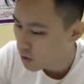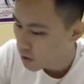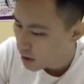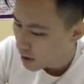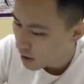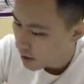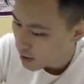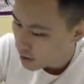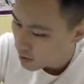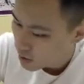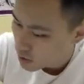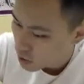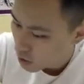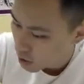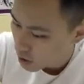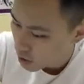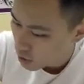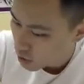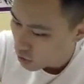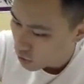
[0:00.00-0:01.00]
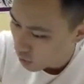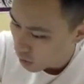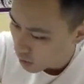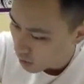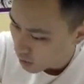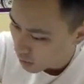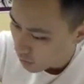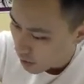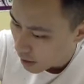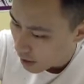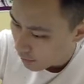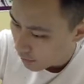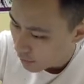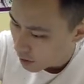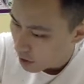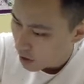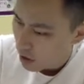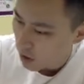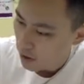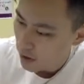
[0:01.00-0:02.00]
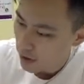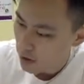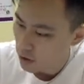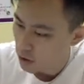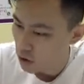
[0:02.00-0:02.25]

can start to draw the graph, okay?